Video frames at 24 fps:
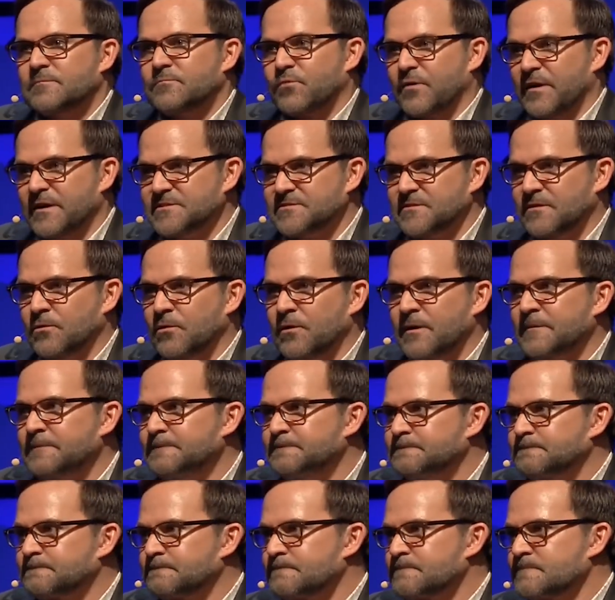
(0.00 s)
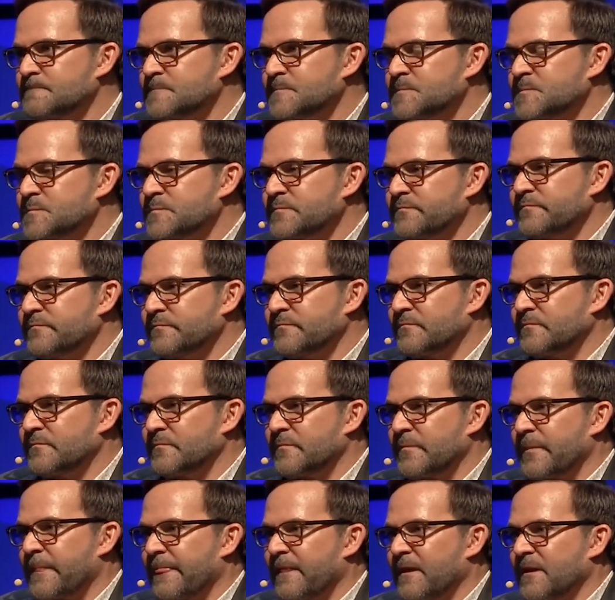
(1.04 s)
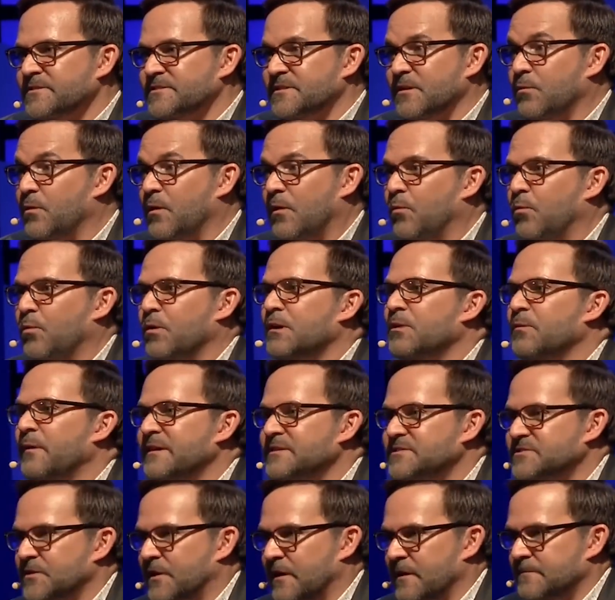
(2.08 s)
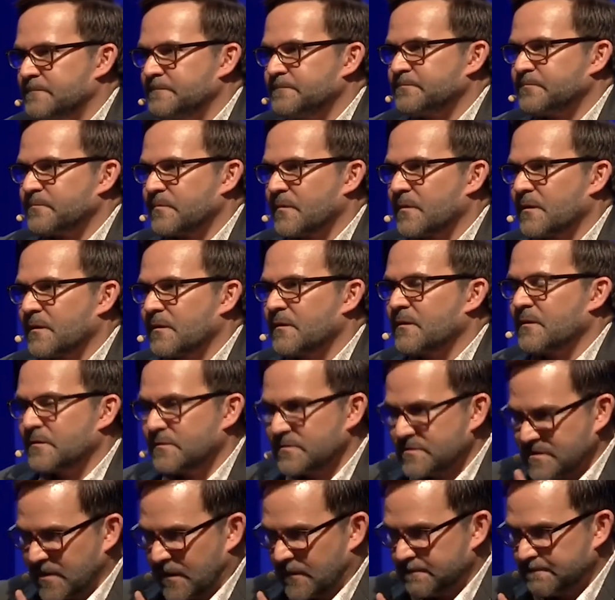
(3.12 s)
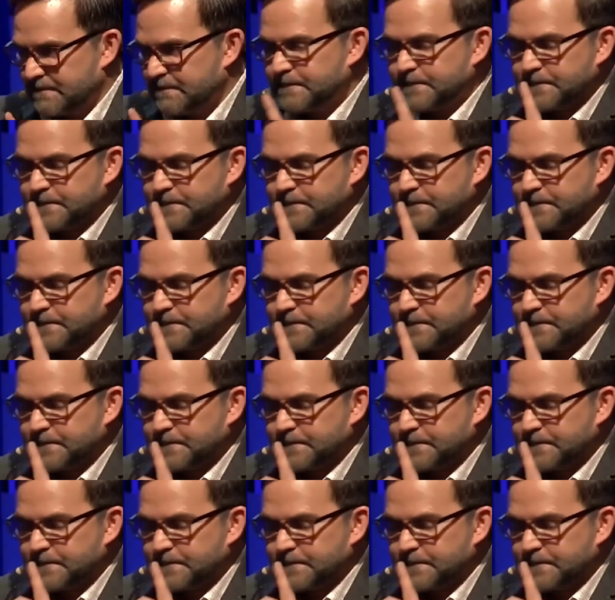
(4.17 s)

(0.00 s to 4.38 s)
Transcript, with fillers: Praise the Lord. Say, well, where do I start? So,